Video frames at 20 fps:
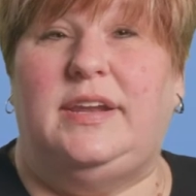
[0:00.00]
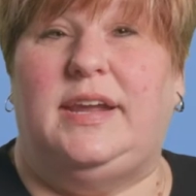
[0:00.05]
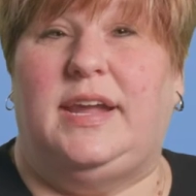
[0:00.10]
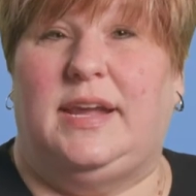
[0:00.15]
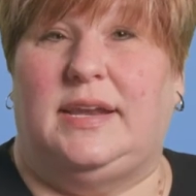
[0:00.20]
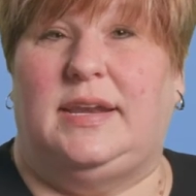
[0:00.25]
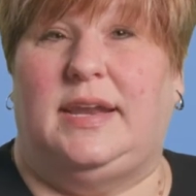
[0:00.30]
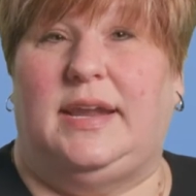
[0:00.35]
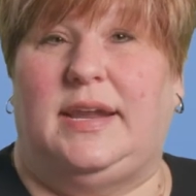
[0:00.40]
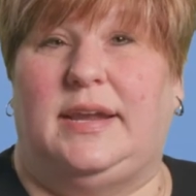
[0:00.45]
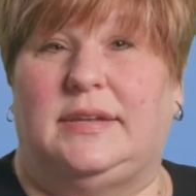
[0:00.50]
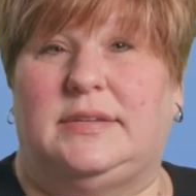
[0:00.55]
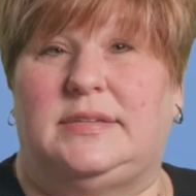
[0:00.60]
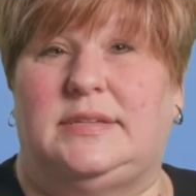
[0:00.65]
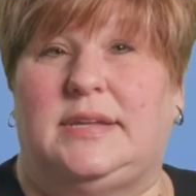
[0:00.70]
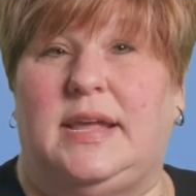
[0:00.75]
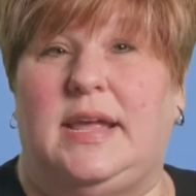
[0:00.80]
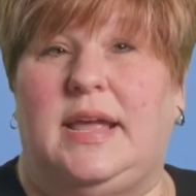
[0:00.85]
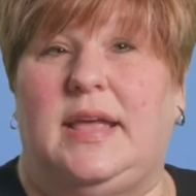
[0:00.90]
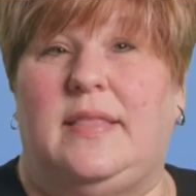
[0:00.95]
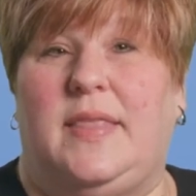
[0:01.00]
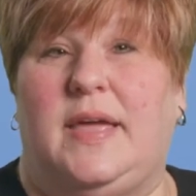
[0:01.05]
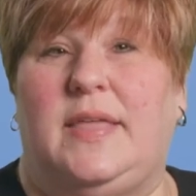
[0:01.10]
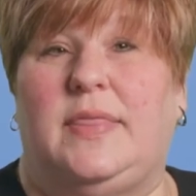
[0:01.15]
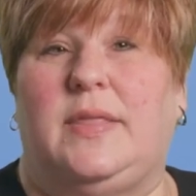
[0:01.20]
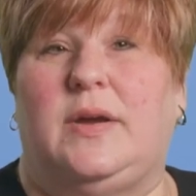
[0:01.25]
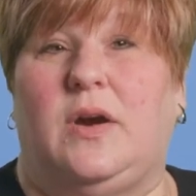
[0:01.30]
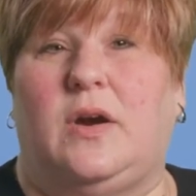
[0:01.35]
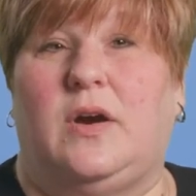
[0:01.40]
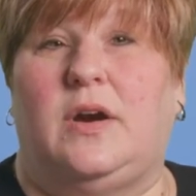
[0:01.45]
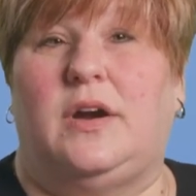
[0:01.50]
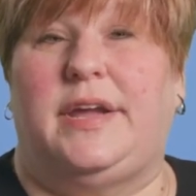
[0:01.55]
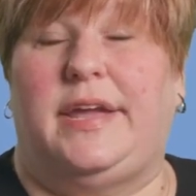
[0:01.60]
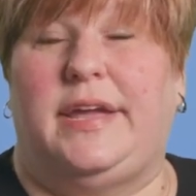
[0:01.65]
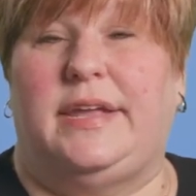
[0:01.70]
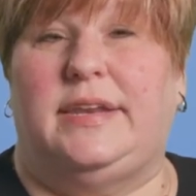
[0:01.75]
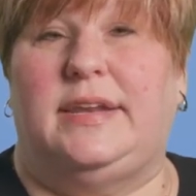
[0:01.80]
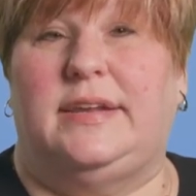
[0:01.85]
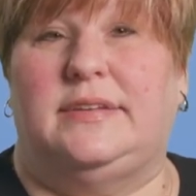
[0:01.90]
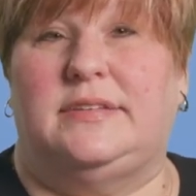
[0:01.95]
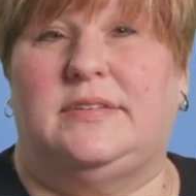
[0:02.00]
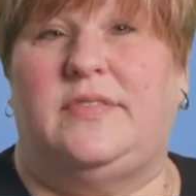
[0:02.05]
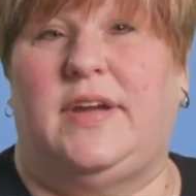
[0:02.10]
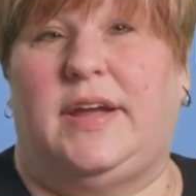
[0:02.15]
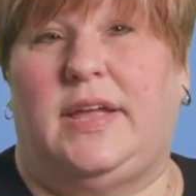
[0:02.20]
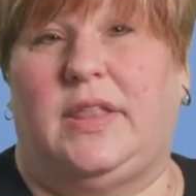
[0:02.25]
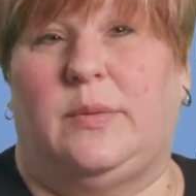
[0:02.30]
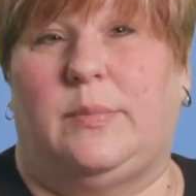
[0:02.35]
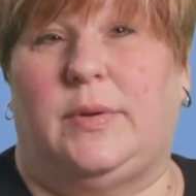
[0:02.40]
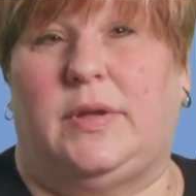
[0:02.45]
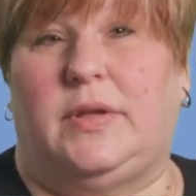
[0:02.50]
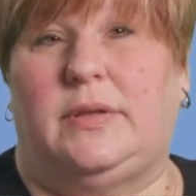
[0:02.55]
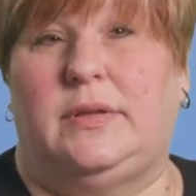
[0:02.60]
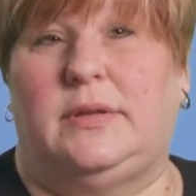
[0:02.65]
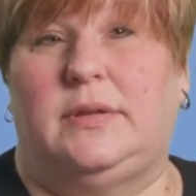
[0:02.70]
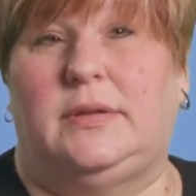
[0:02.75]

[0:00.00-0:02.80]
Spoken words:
kidneys than there are kidneys available.